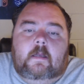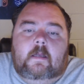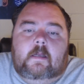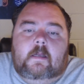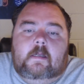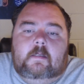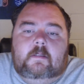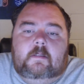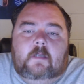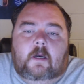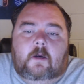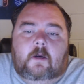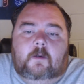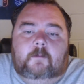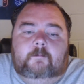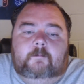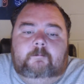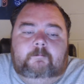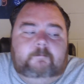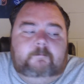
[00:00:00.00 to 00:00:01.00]
So
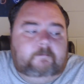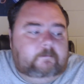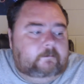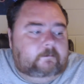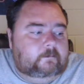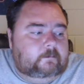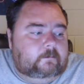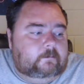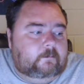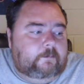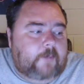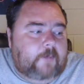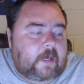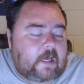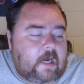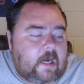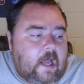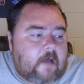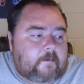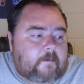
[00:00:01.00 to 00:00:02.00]
pick it
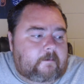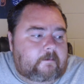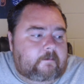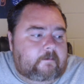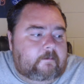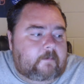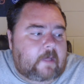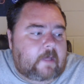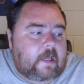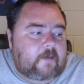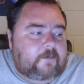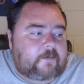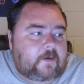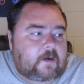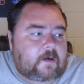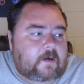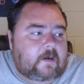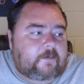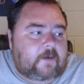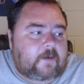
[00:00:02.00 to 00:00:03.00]
up. If you're
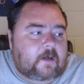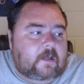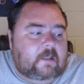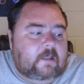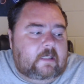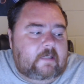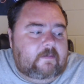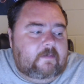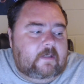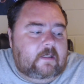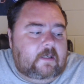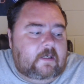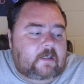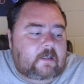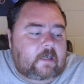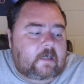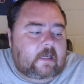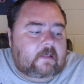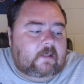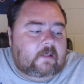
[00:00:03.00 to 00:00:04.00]
a Clevelander,
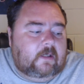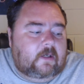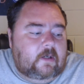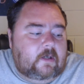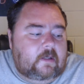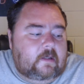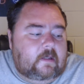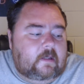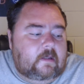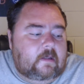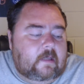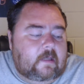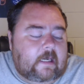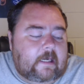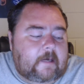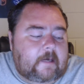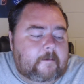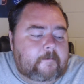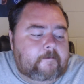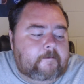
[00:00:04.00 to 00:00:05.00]
it's a good,
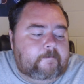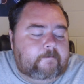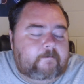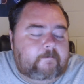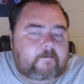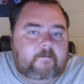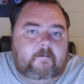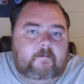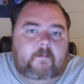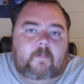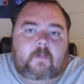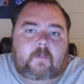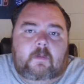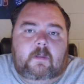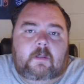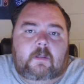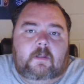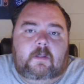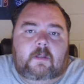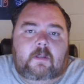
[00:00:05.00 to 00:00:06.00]
like,
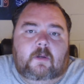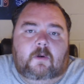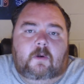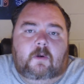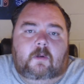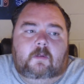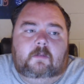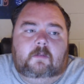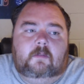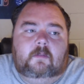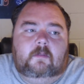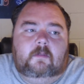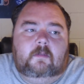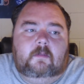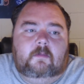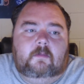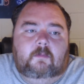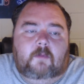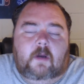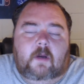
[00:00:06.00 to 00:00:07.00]
you'll,
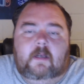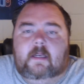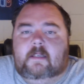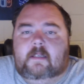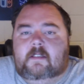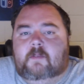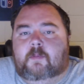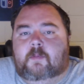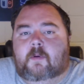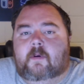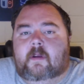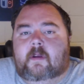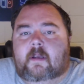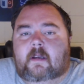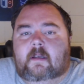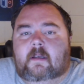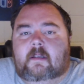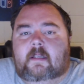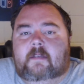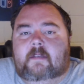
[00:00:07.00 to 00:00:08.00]
one, it's supporting a
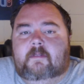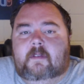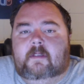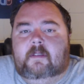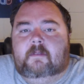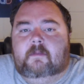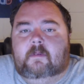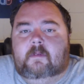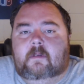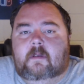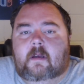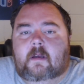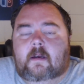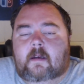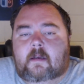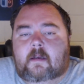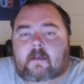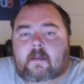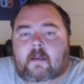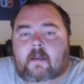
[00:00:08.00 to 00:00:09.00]
Cleveland
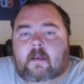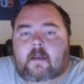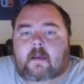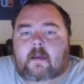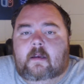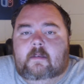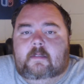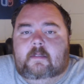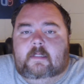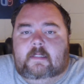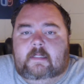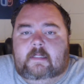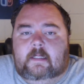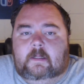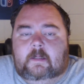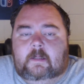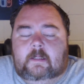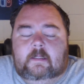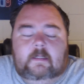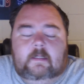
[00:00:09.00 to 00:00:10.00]

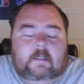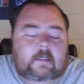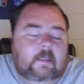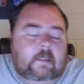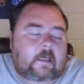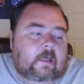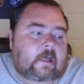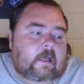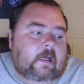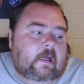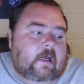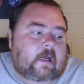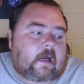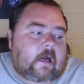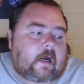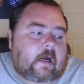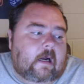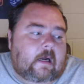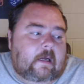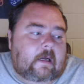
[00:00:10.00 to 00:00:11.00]
distiller.
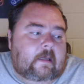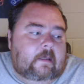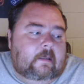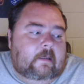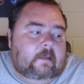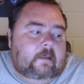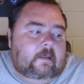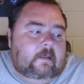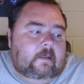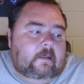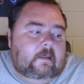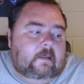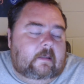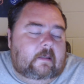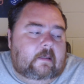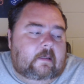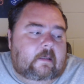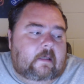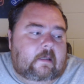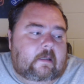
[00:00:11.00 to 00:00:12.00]

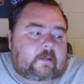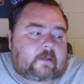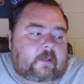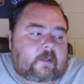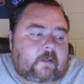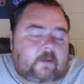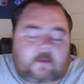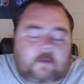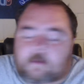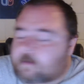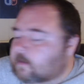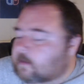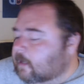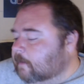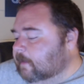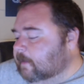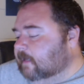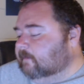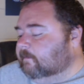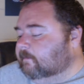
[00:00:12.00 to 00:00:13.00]
And two, I
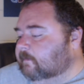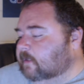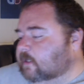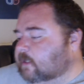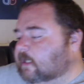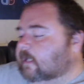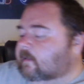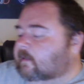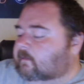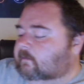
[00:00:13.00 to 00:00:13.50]
mean, shit.